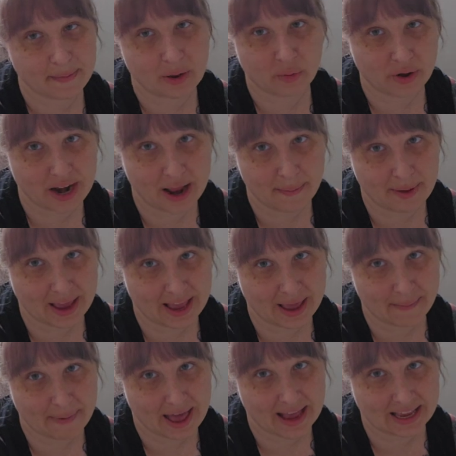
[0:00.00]
and when I
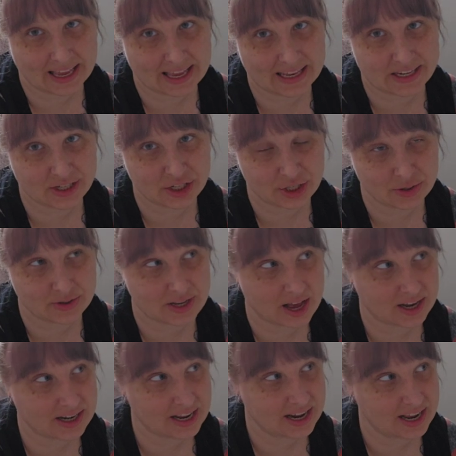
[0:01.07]
get back into
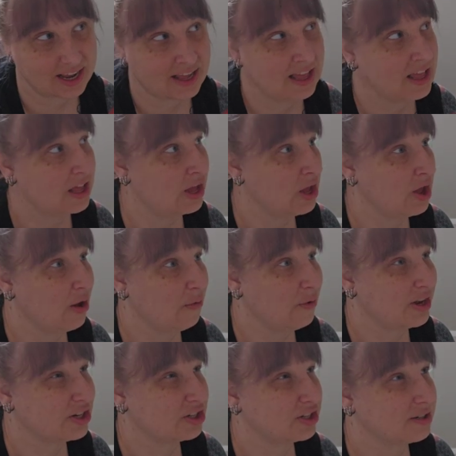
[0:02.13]
sock knitting,
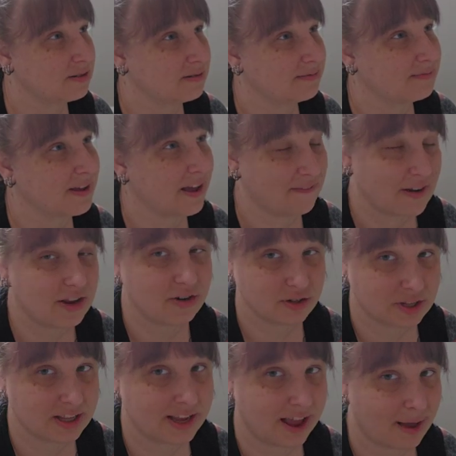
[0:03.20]
which
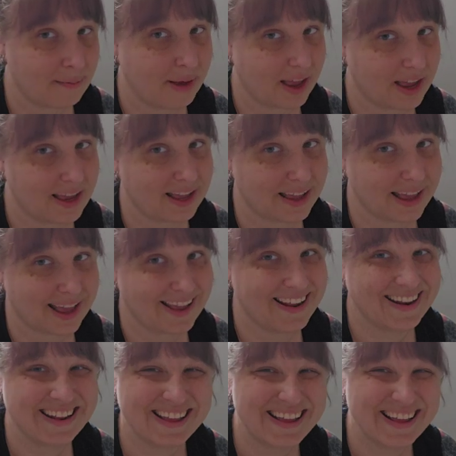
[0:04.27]
eventually I might again,
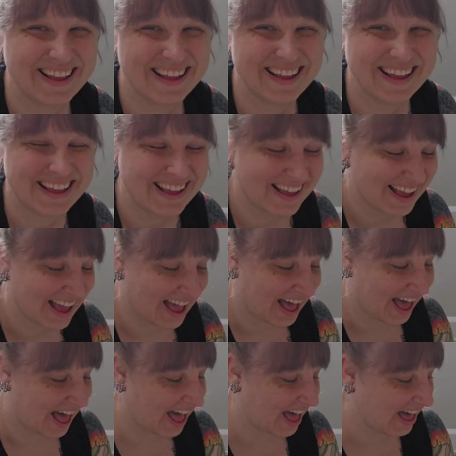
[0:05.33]

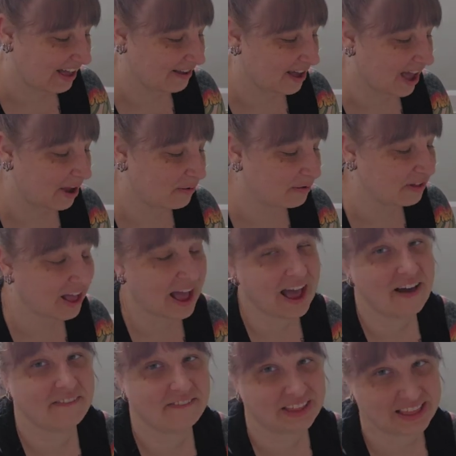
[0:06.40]
I will
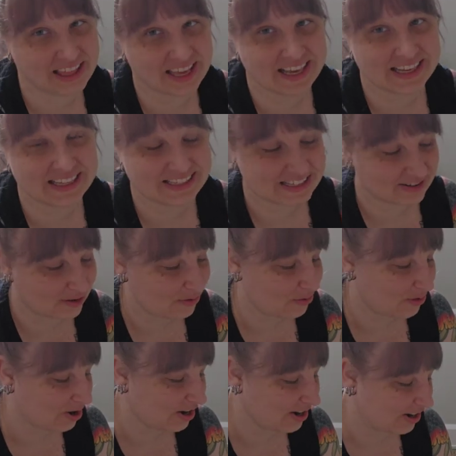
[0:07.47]
have these.
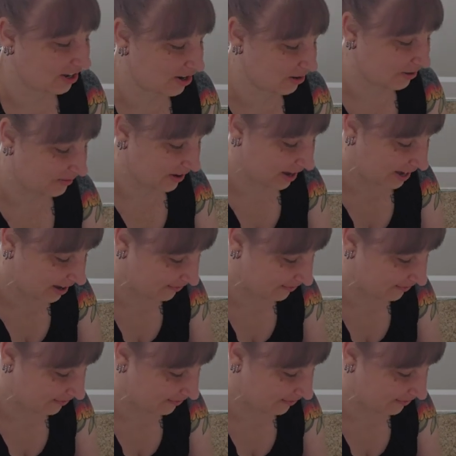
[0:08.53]
Or, you know, if I